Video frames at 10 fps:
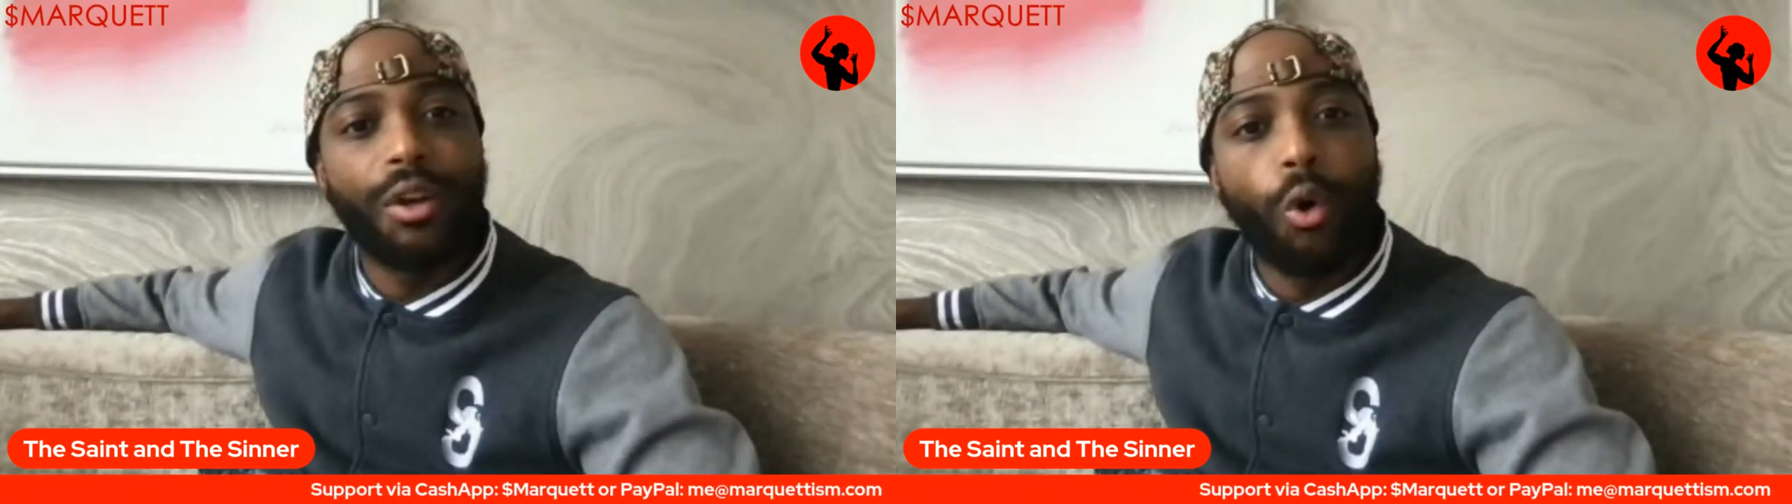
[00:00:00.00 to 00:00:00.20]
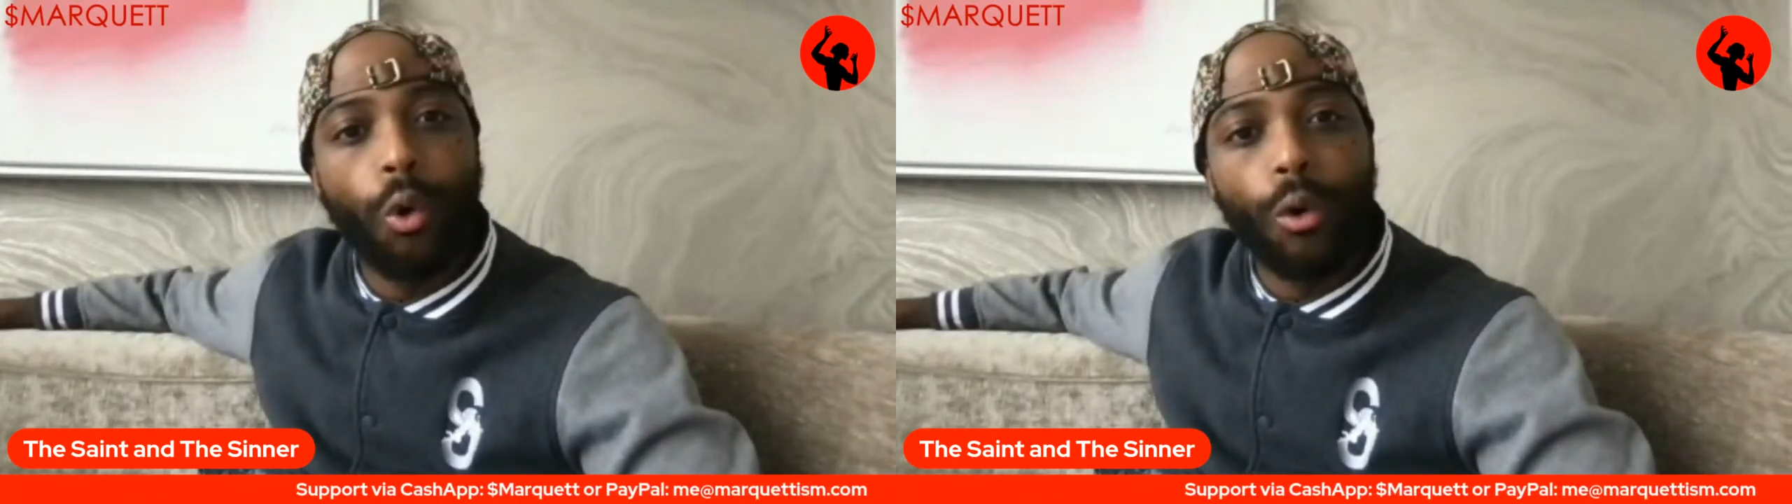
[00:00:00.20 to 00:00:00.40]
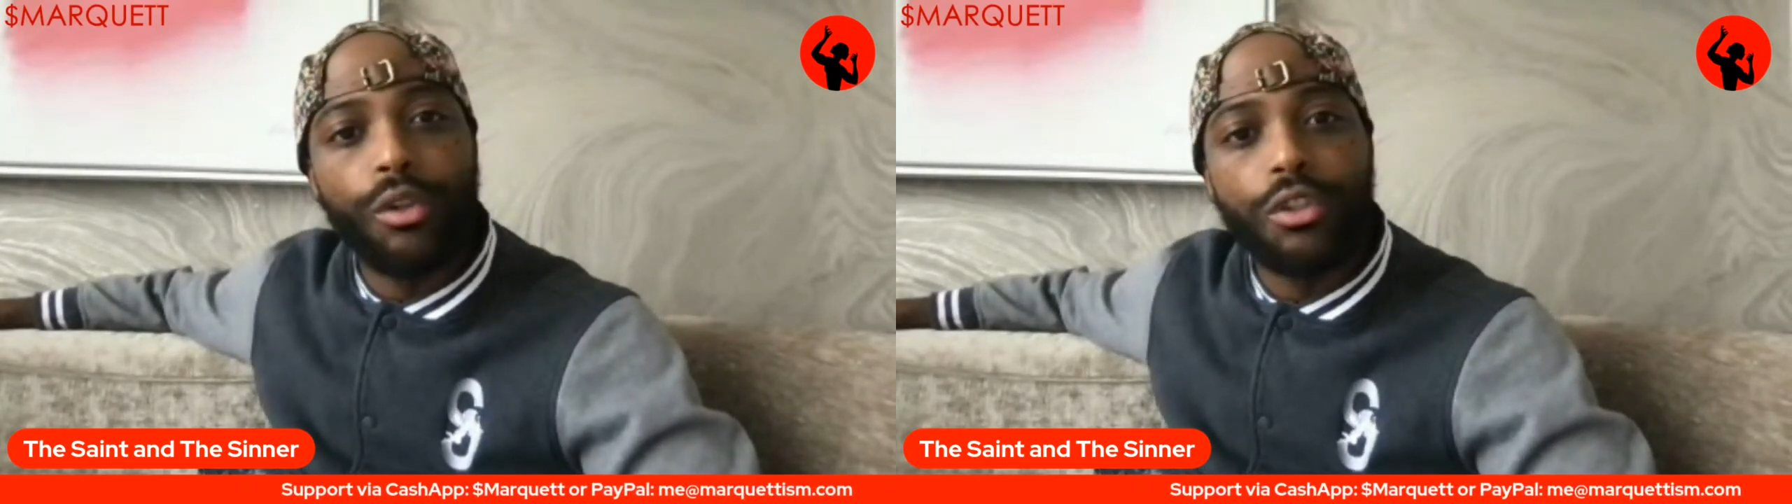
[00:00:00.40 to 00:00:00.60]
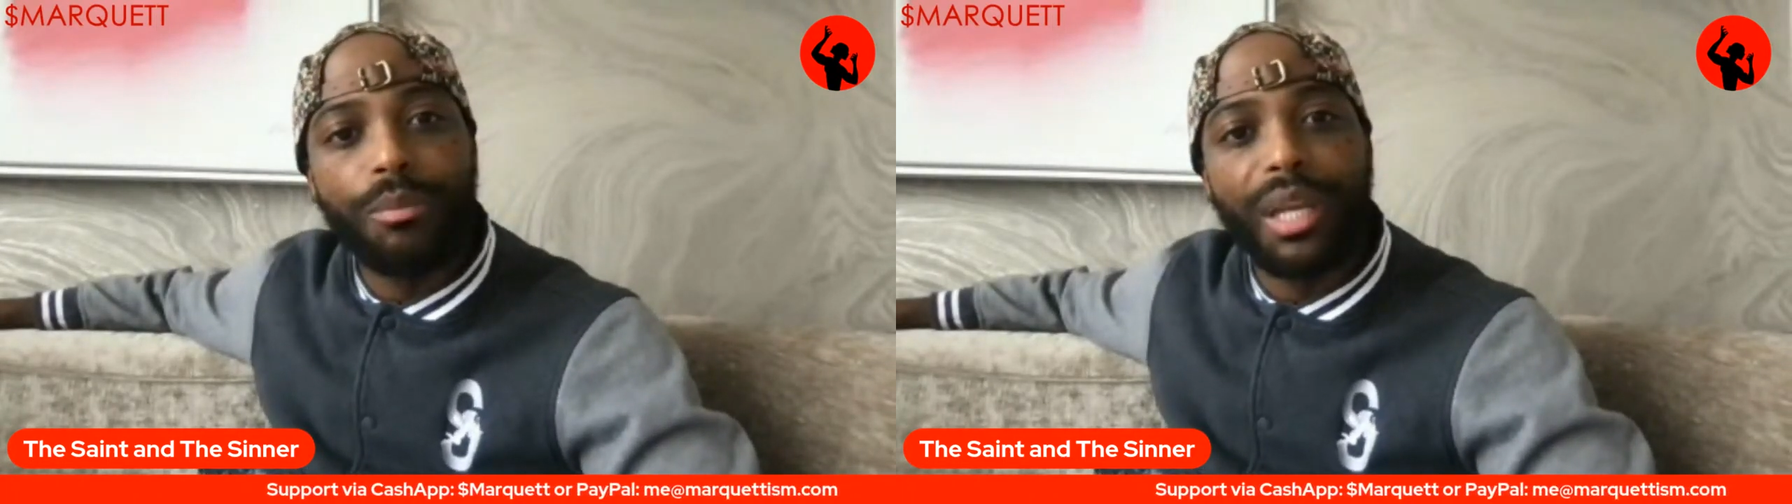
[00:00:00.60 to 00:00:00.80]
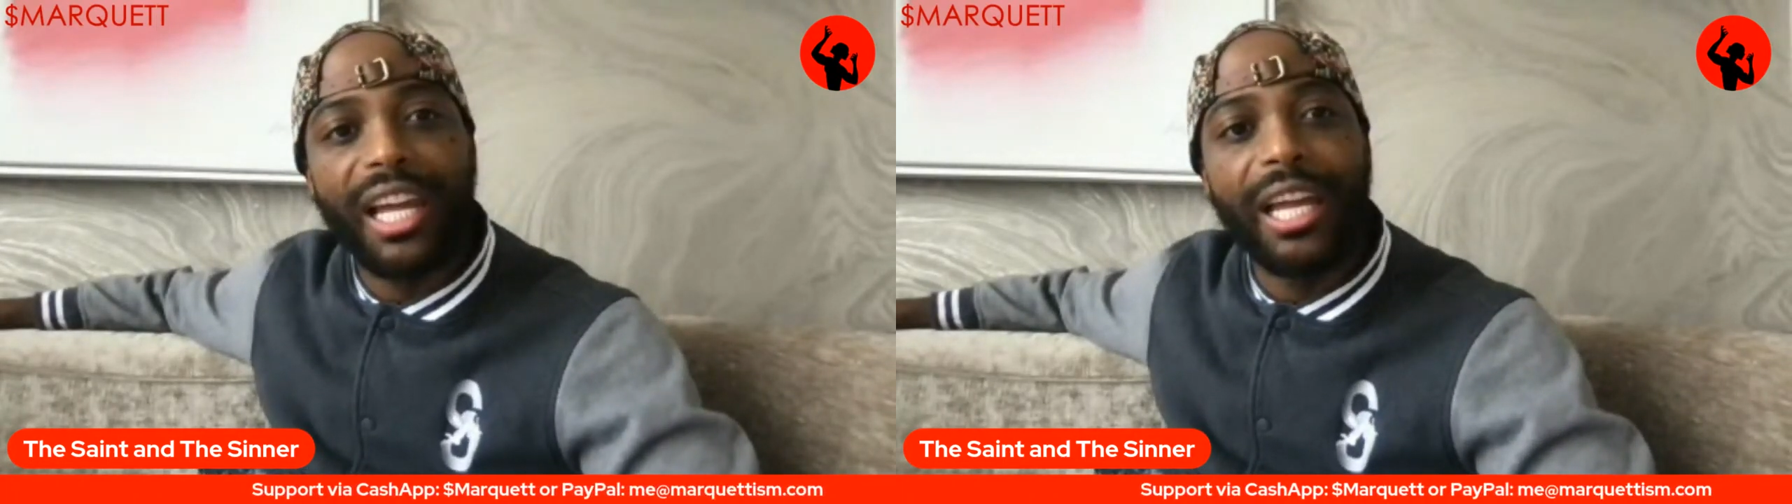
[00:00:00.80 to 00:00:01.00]
and
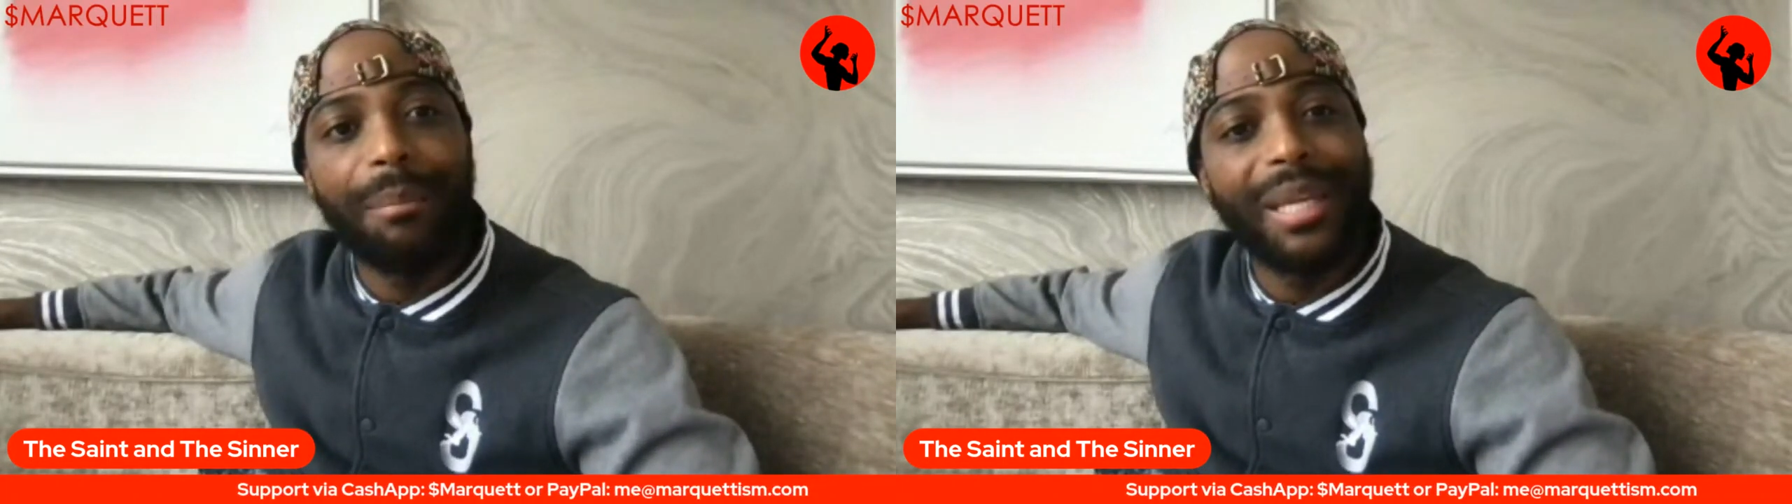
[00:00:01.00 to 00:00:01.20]
horseplay,